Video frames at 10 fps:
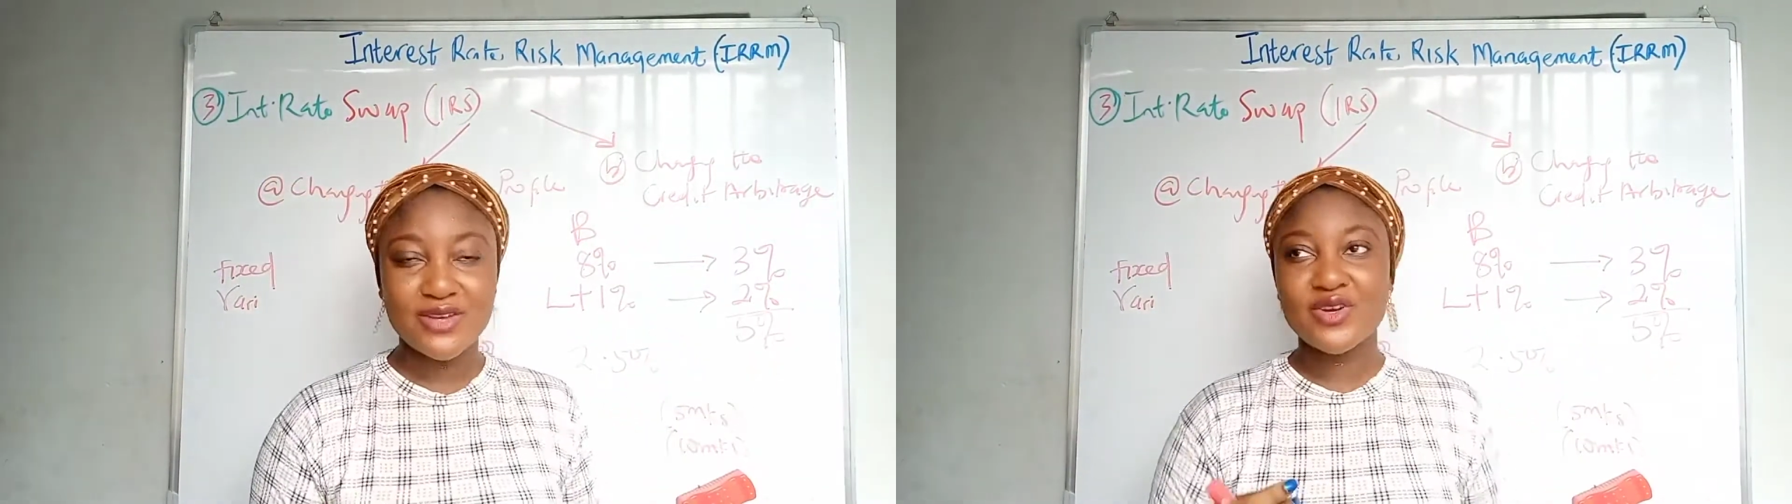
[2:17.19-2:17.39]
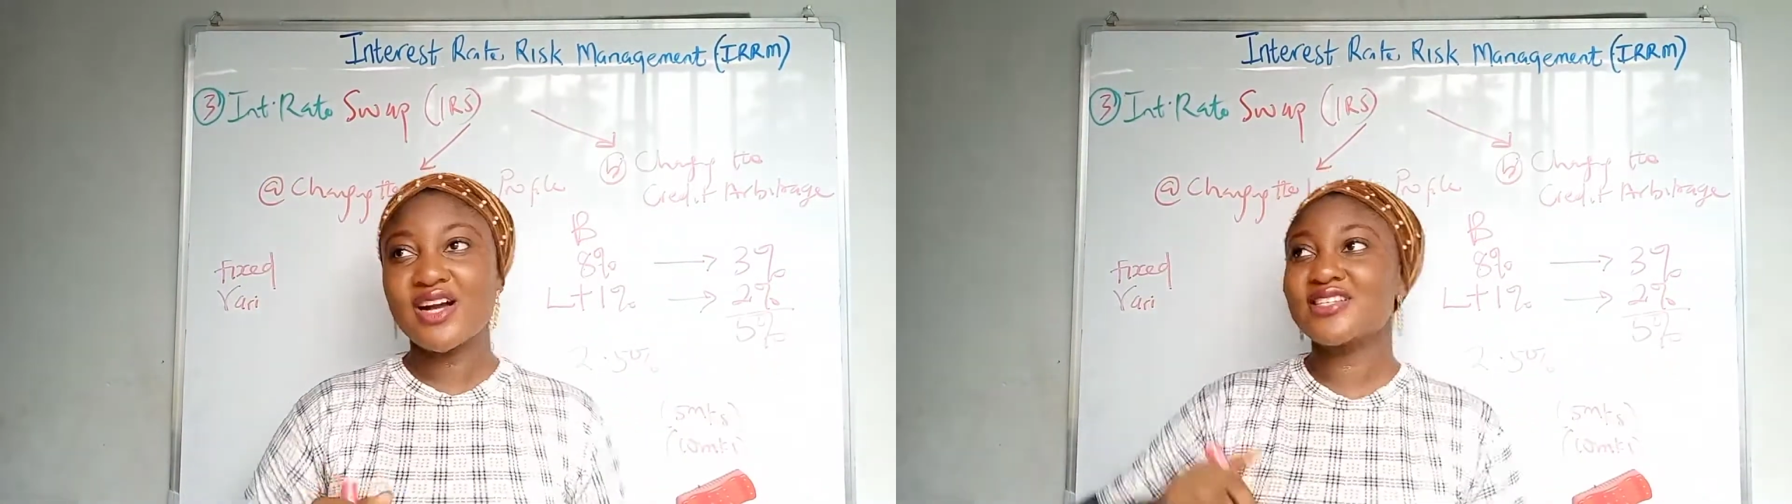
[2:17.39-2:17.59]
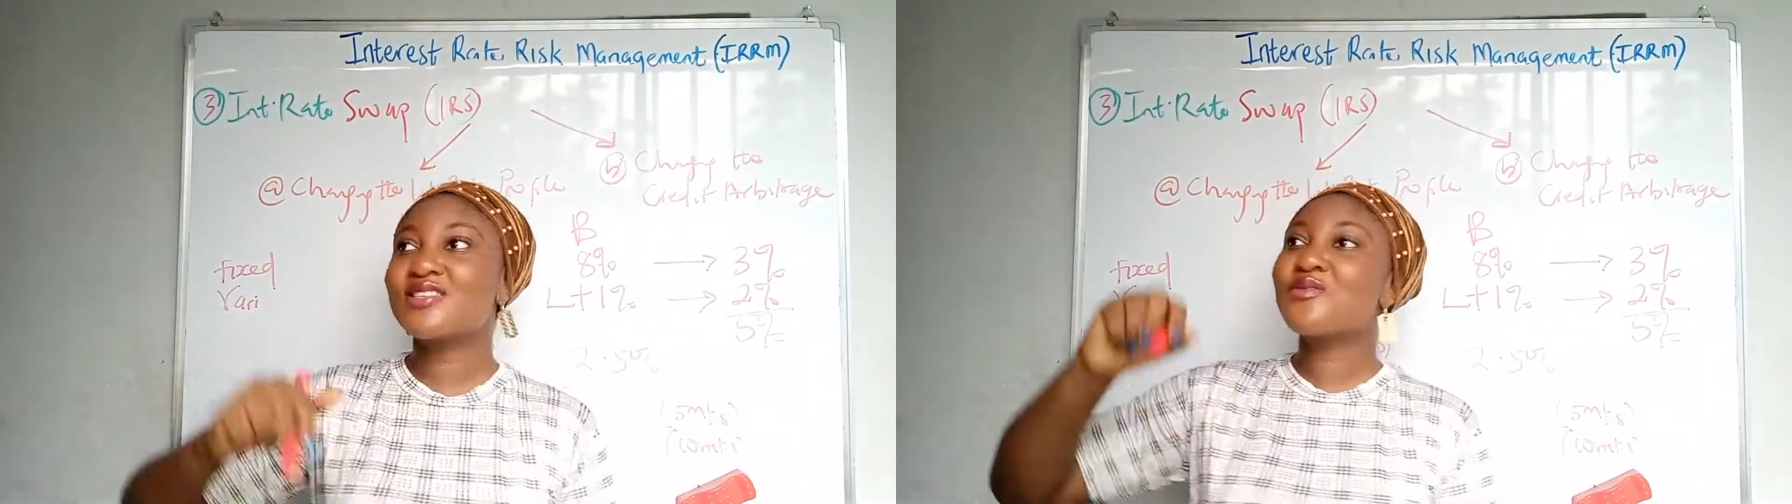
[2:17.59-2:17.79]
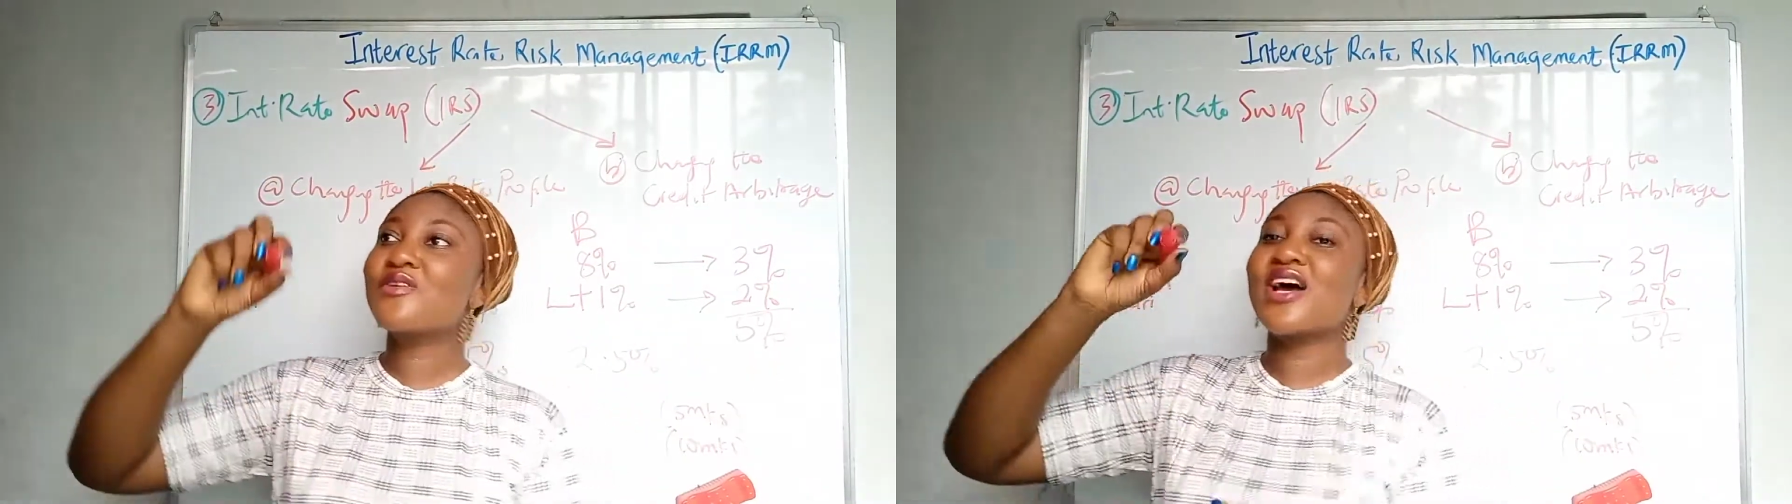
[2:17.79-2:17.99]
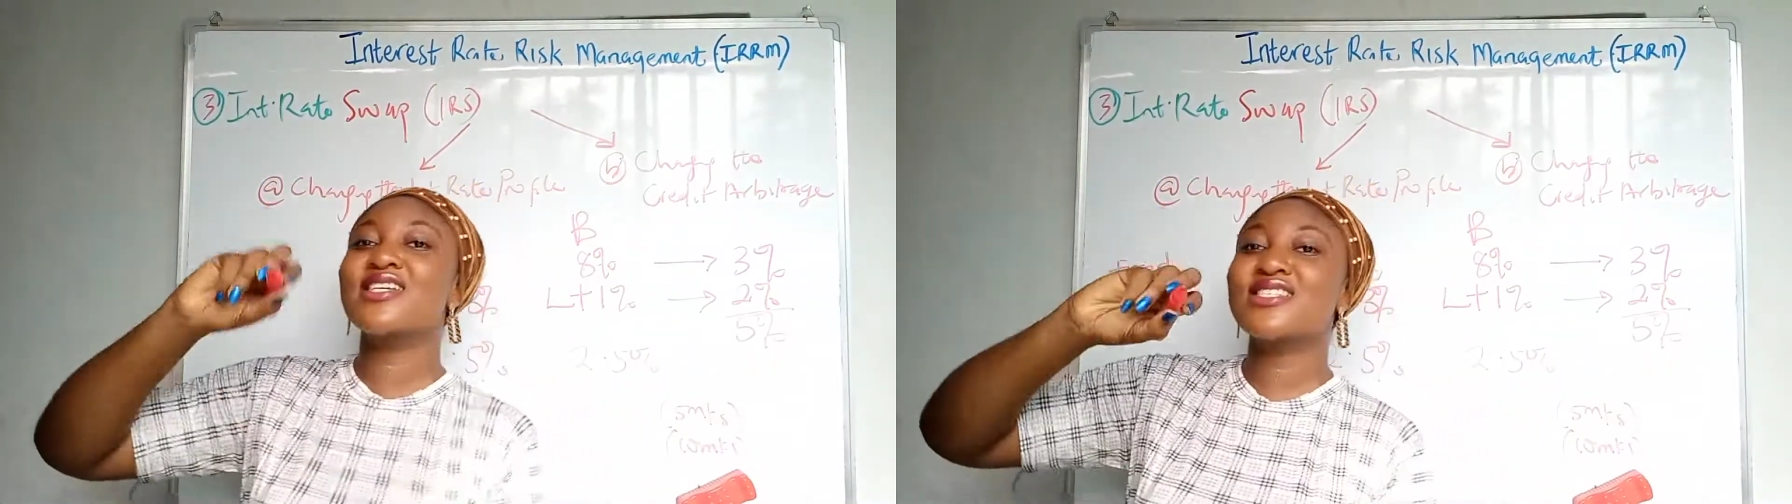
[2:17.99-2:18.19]
you can still
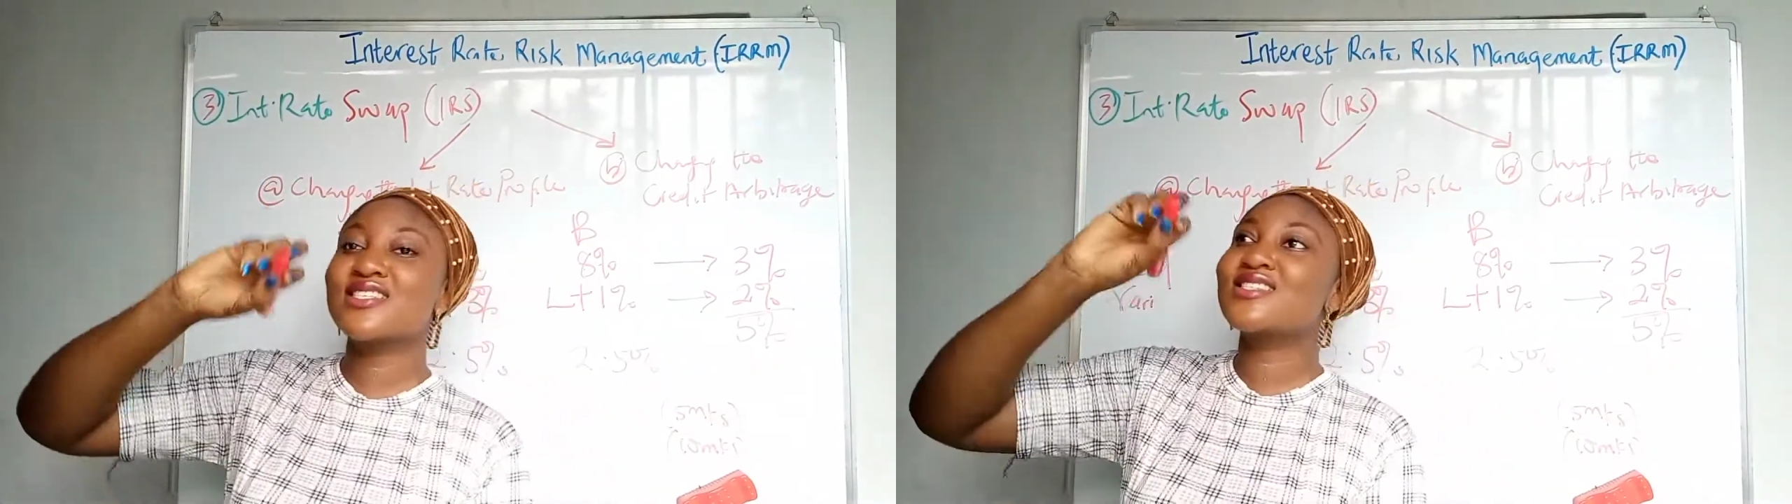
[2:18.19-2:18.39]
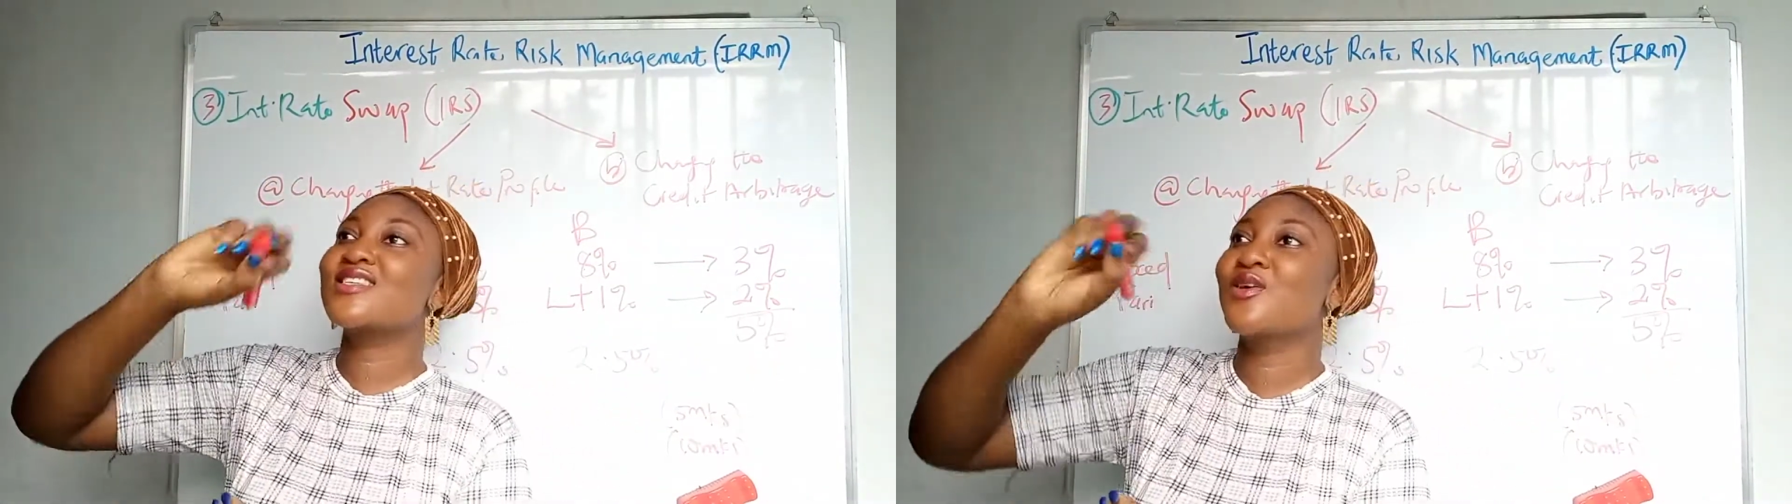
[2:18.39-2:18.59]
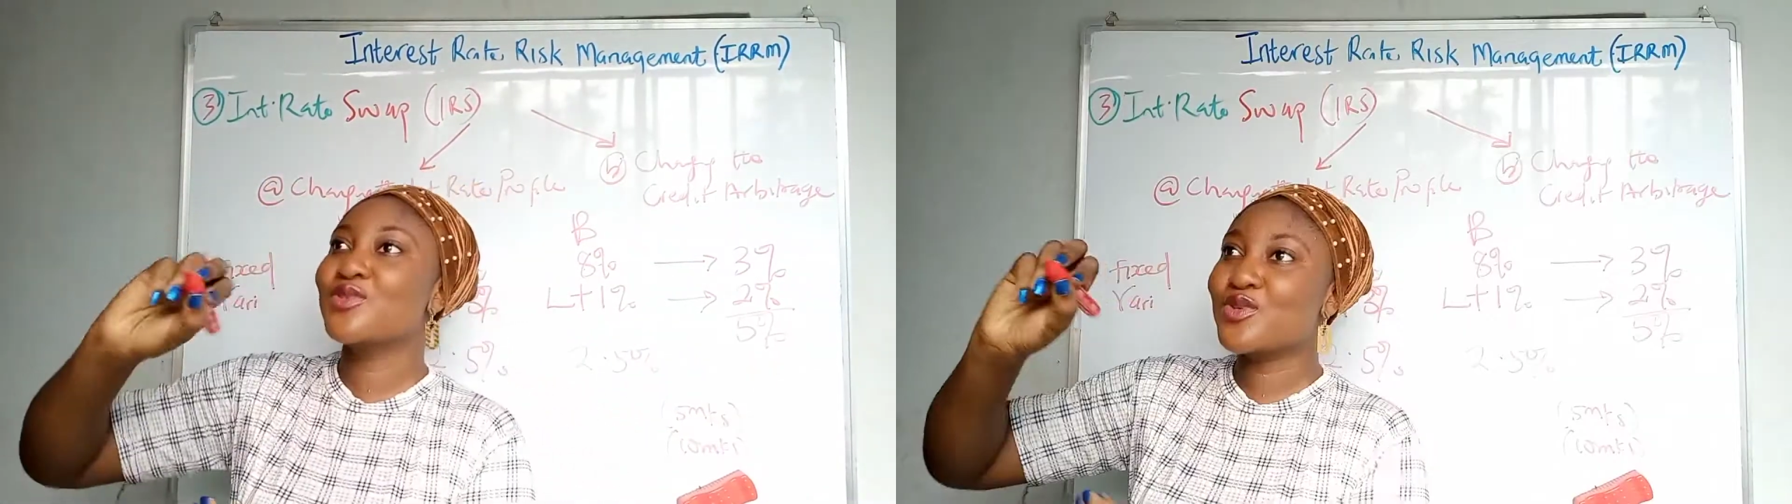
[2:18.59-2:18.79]
write sales,